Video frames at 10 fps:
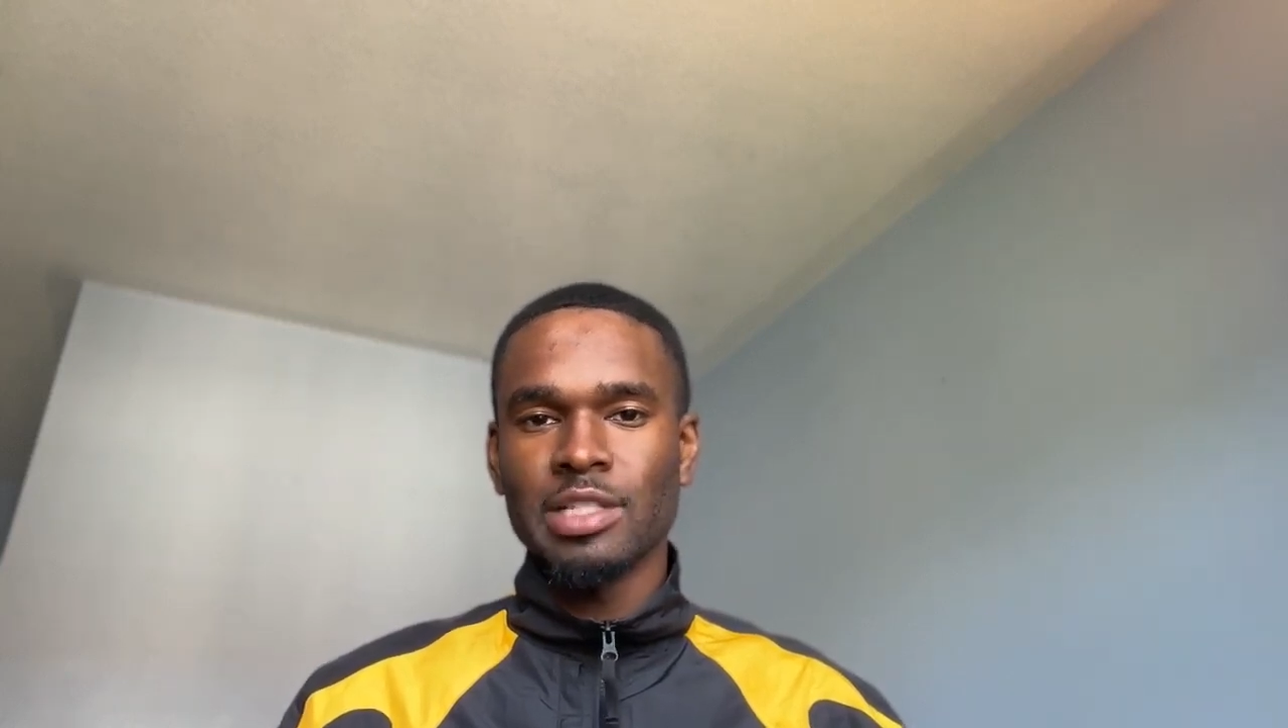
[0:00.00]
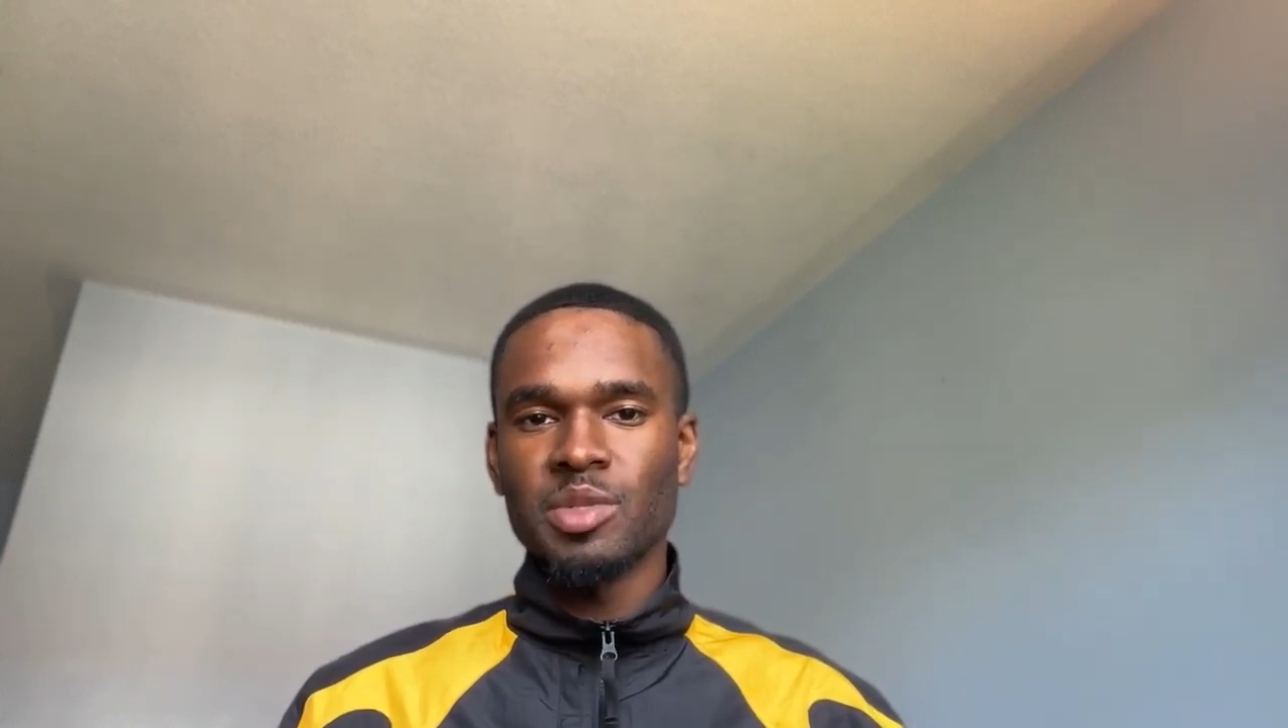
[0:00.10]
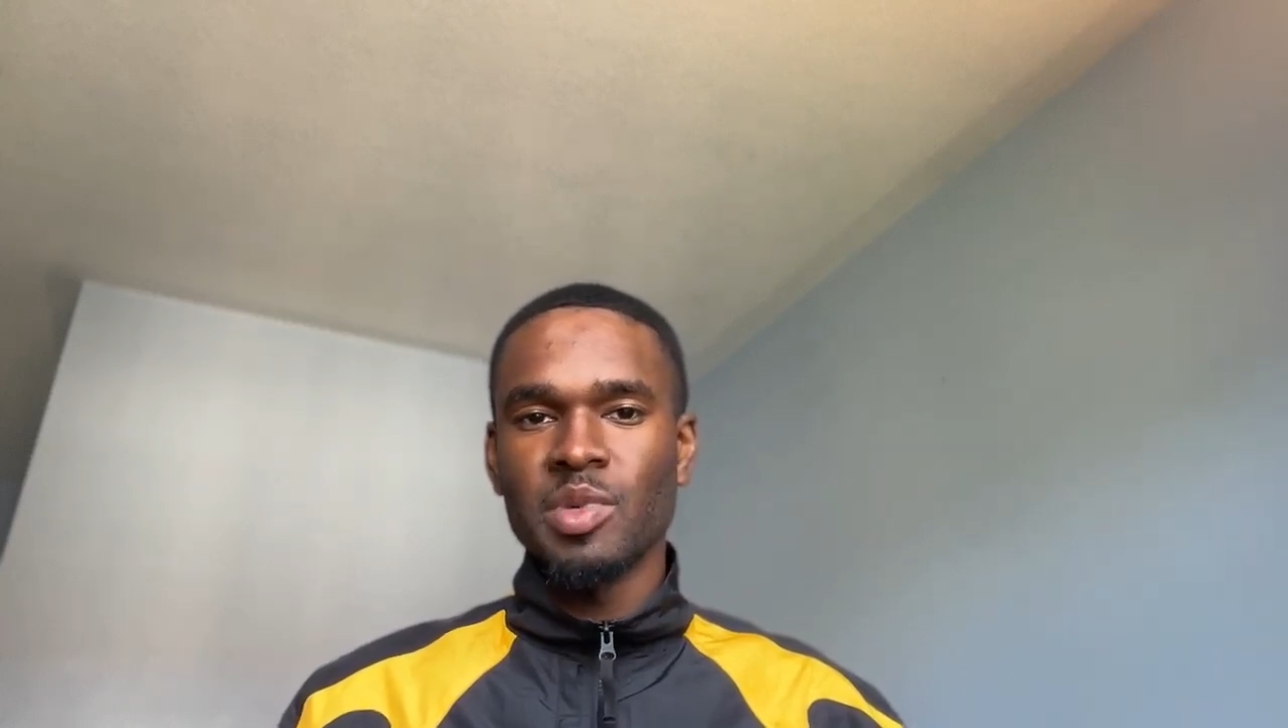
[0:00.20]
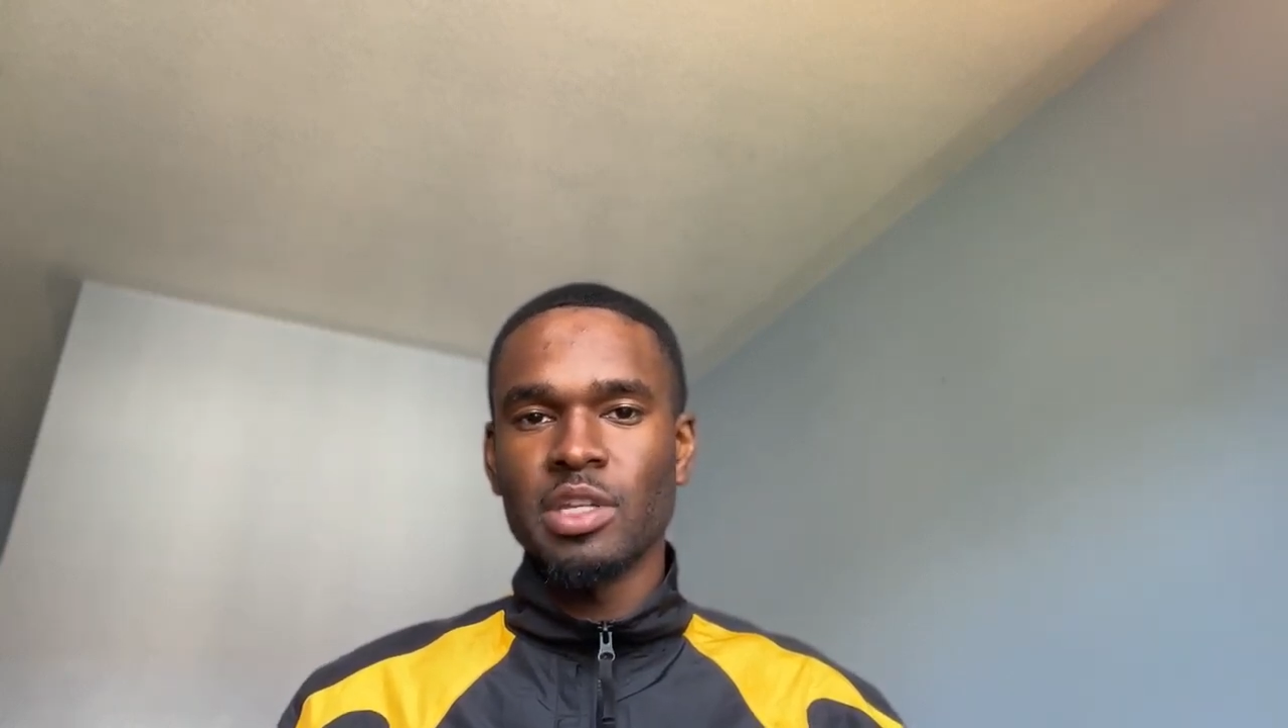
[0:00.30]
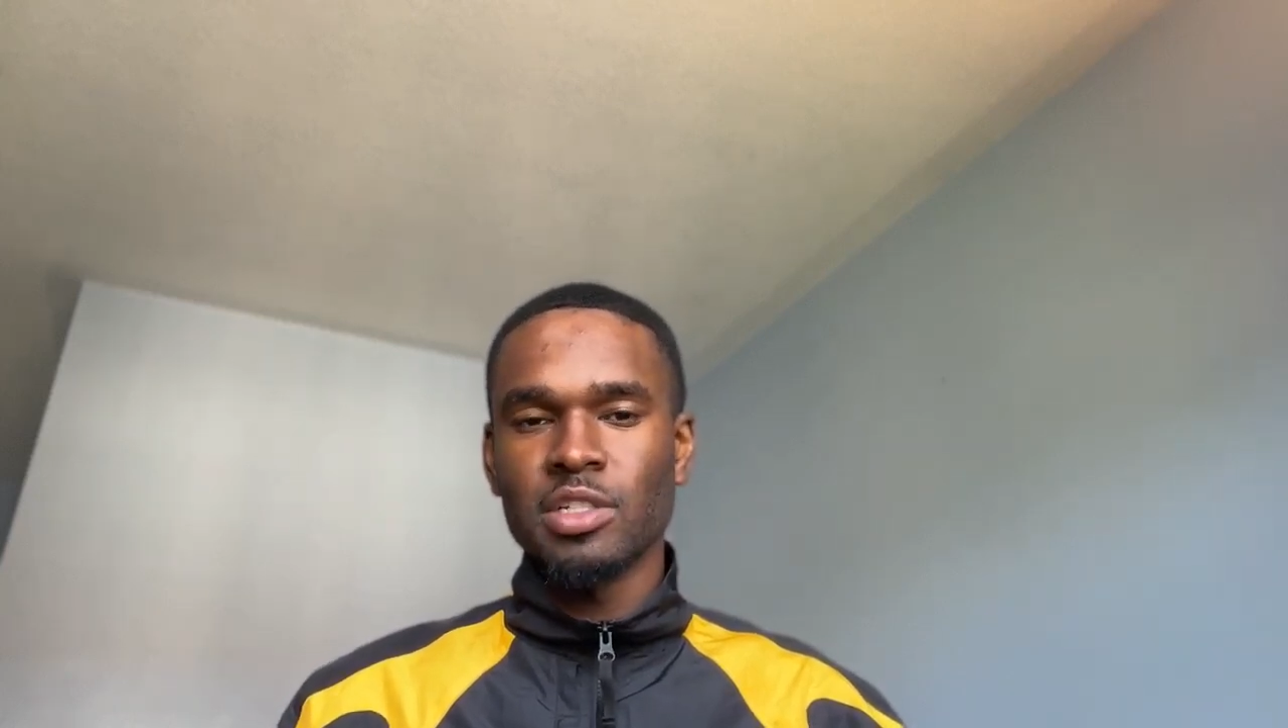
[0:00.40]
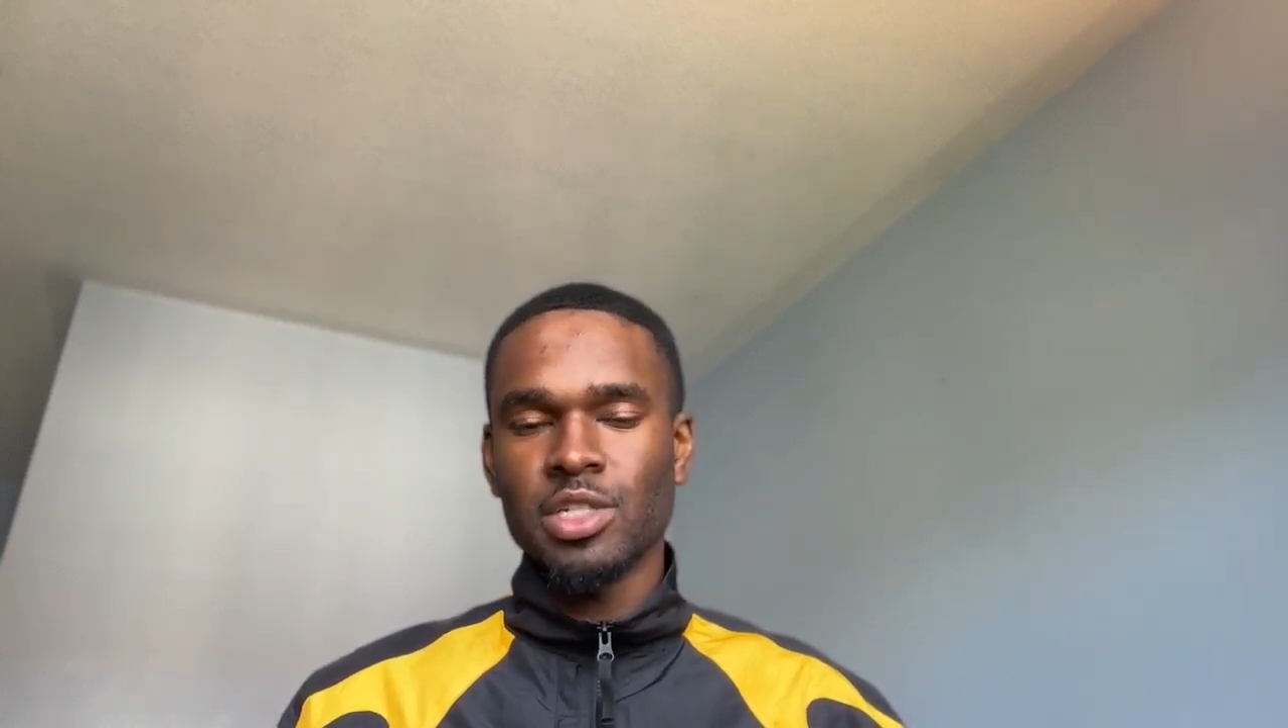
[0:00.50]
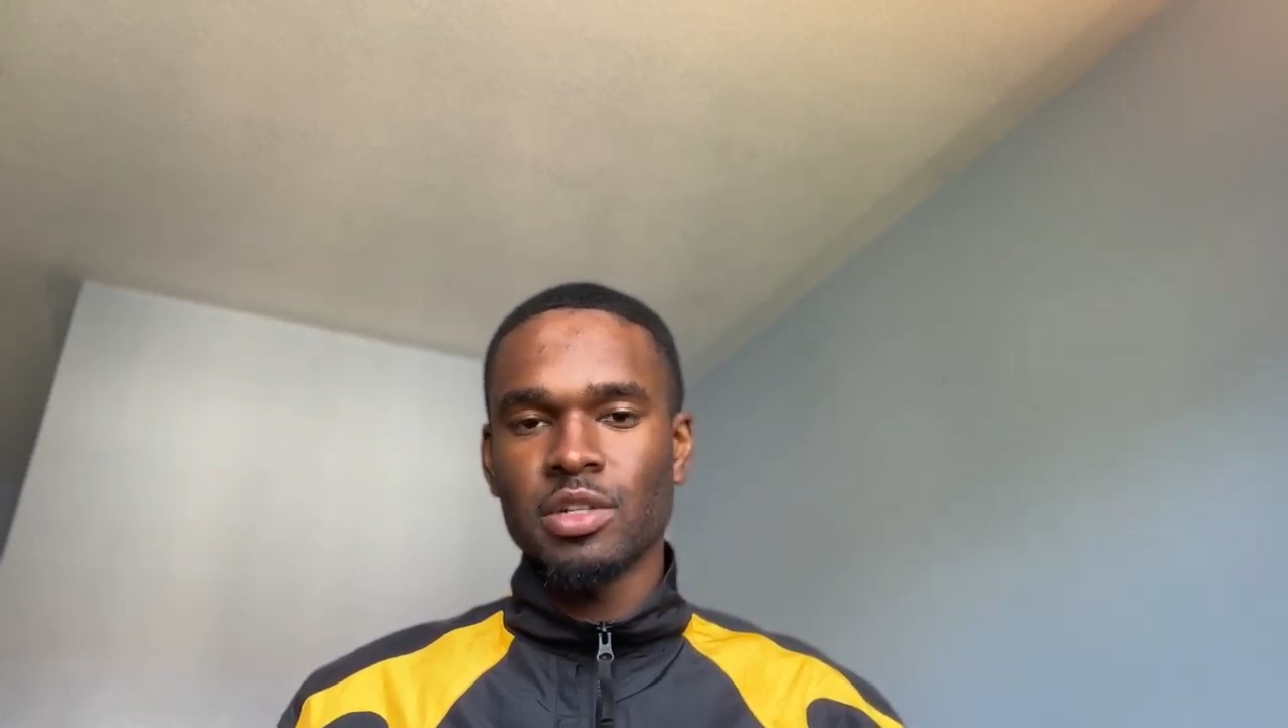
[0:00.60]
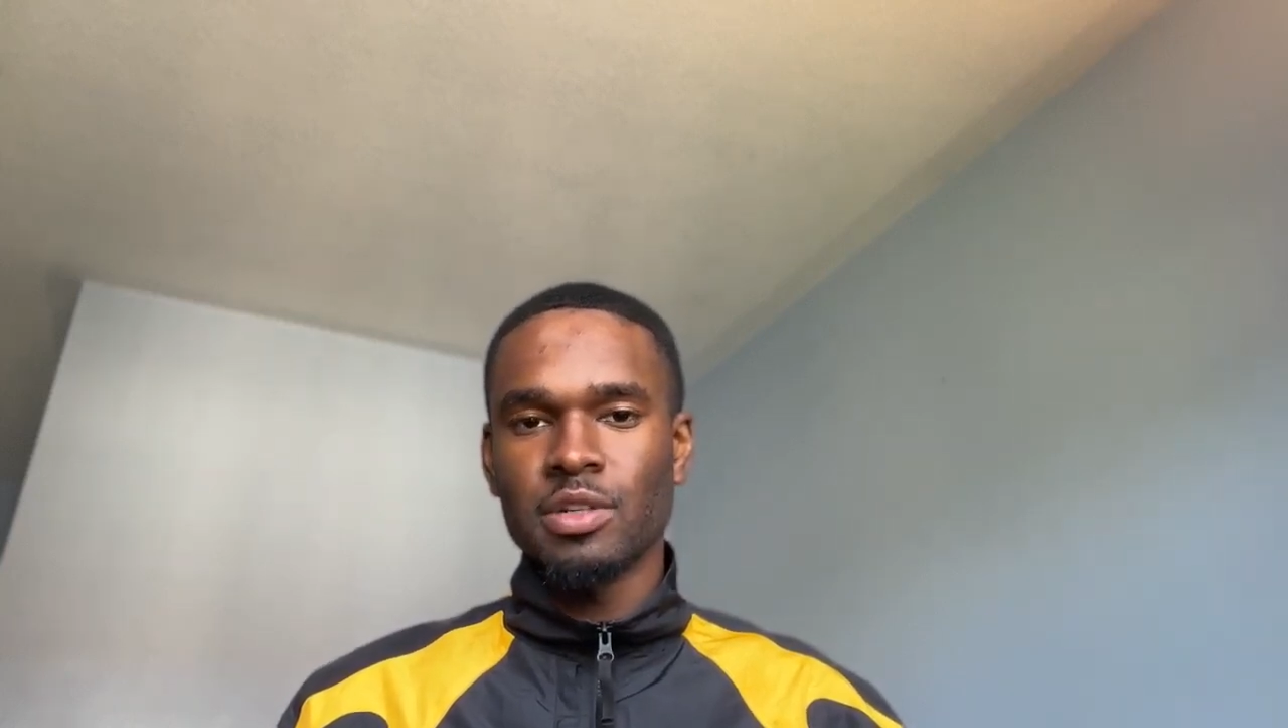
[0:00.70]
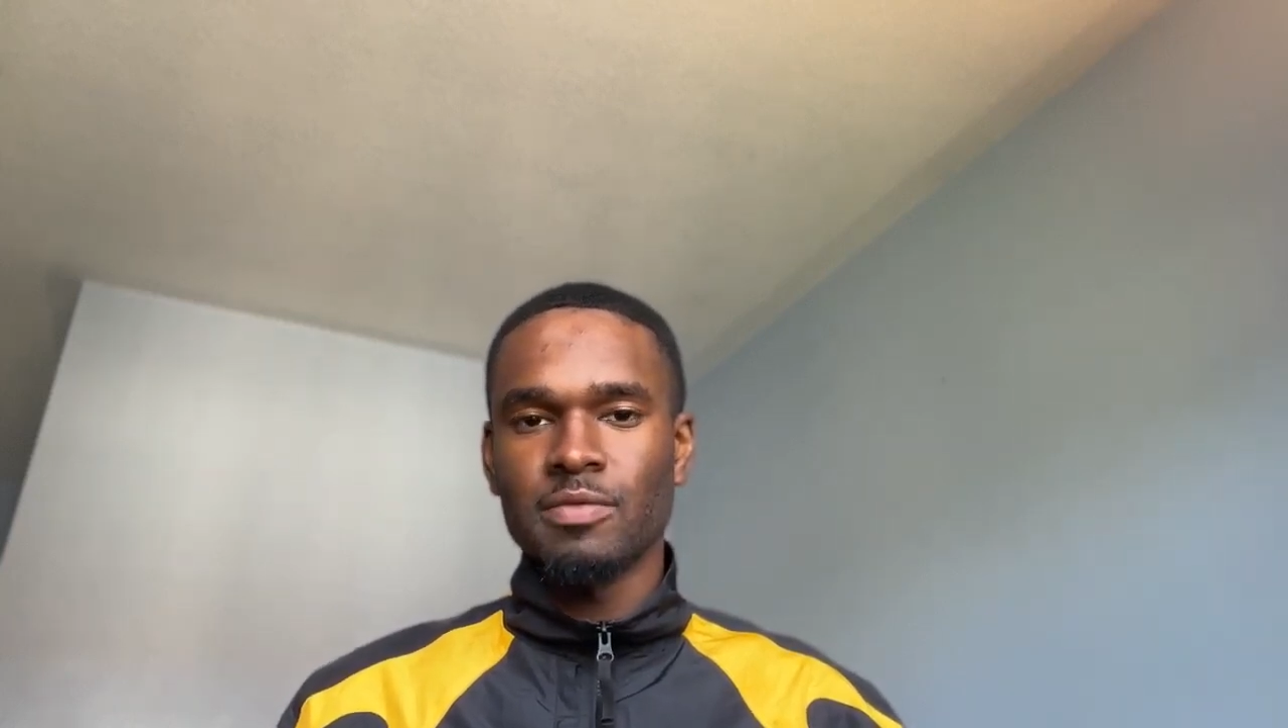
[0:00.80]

to be in a certain